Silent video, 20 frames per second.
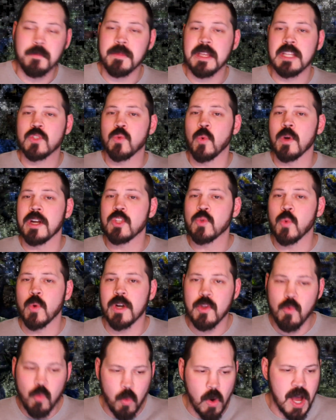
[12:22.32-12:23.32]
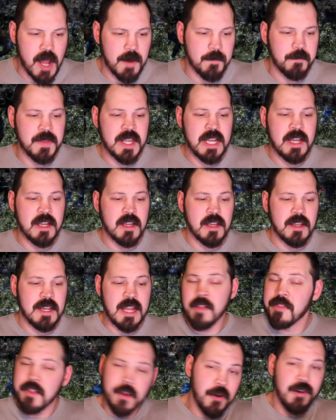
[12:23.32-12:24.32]
in 2021.
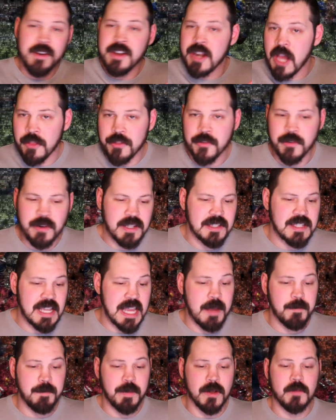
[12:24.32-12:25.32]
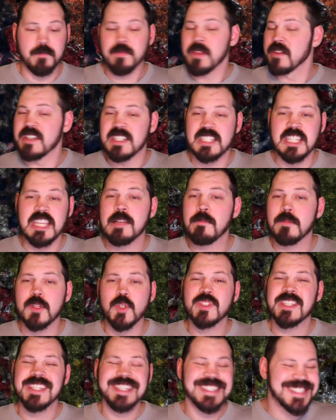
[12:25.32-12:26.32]
Now, they're another example of a team
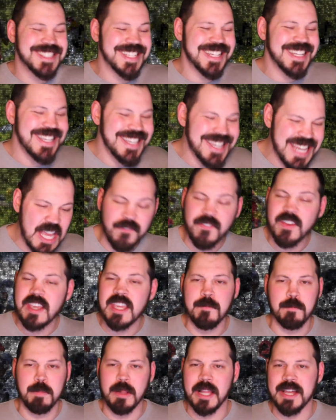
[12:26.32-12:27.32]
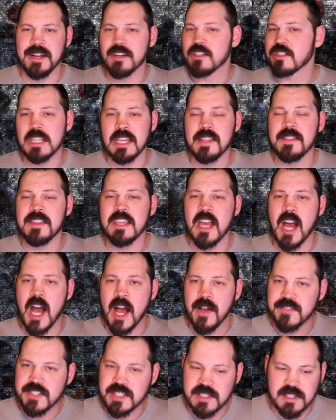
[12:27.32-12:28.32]
losing significant players in the
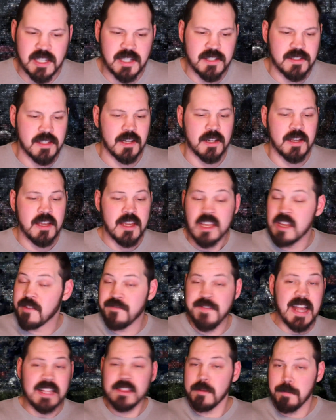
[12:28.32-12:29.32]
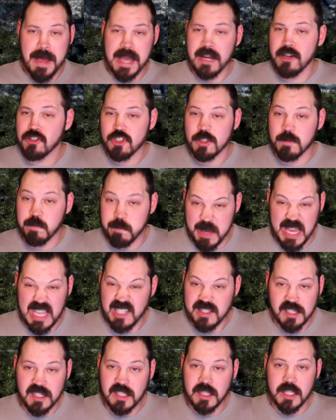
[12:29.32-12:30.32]
offseason. In fact, the Packers are
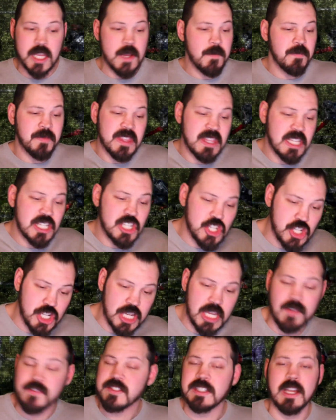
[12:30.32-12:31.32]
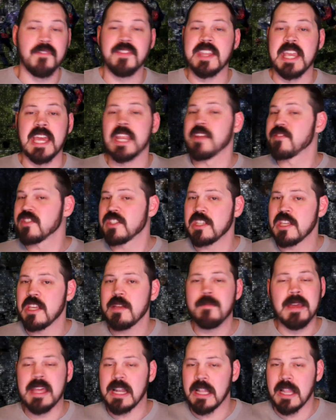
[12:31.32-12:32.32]
basically the Chiefs of the
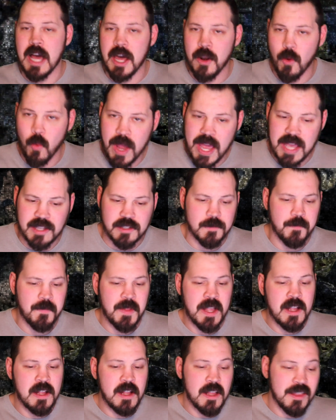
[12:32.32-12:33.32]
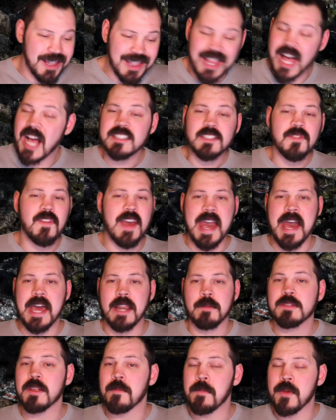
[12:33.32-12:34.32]
NFC in a lot of ways. The loss of
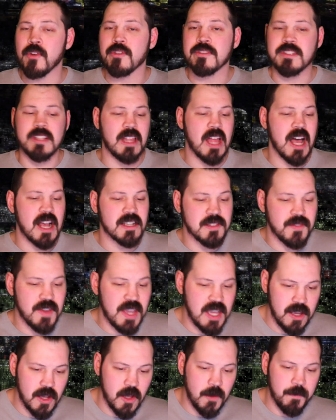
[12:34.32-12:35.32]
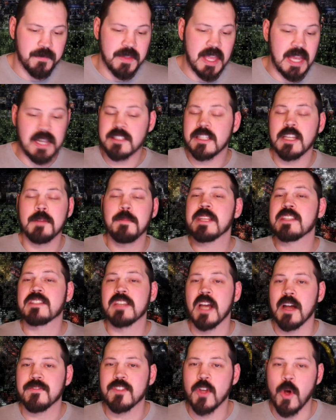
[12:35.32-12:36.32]
Adams mirrors the loss of Hill, and it's going to be
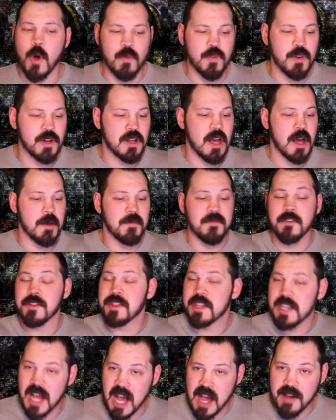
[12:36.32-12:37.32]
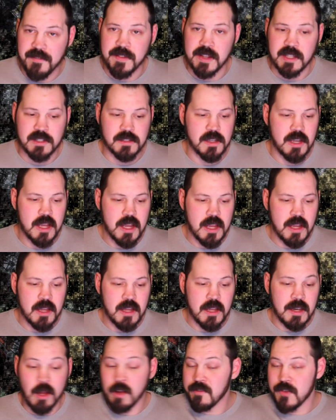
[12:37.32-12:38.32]
tough to overcome for the offense.
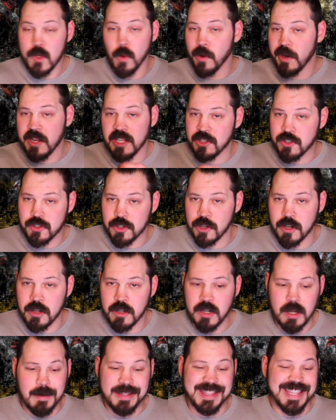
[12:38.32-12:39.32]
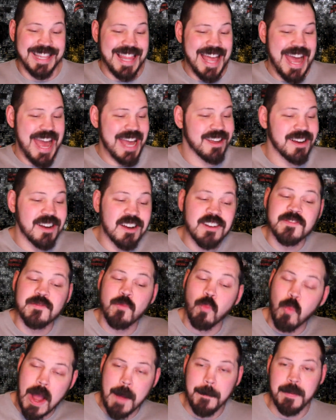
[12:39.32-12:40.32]
Now, if you were concerned about the lack
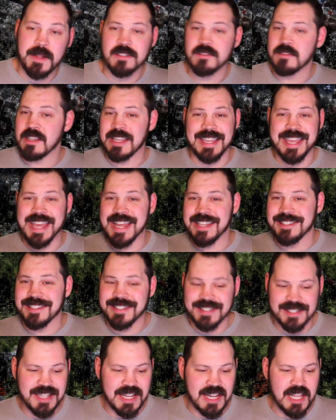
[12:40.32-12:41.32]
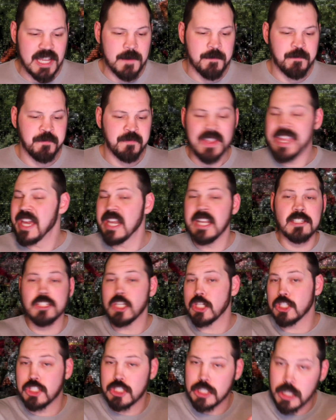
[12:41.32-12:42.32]
of weapons in Kansas City, it is
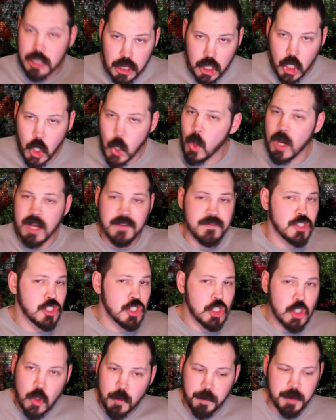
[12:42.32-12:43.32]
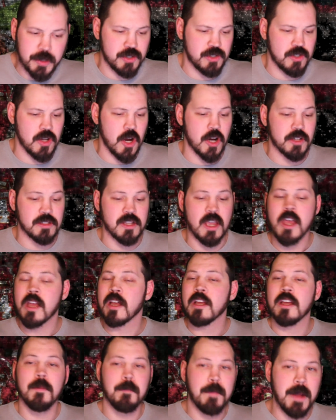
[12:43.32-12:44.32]
a slew of superstars
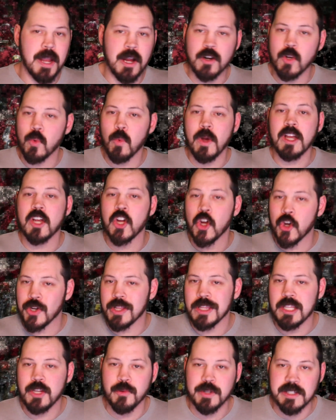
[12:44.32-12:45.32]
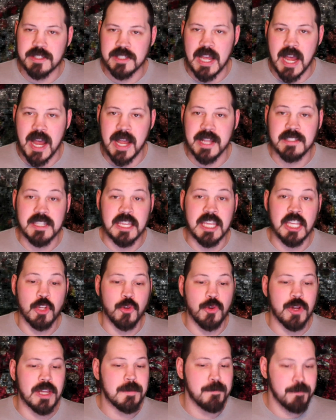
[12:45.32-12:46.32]
compared to what currently resides in
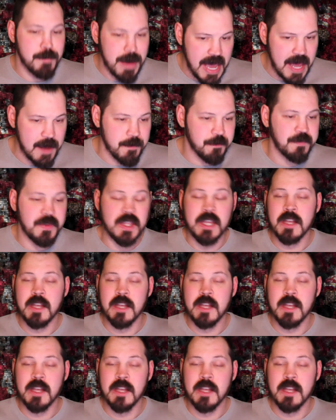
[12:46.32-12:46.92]
Green Bay.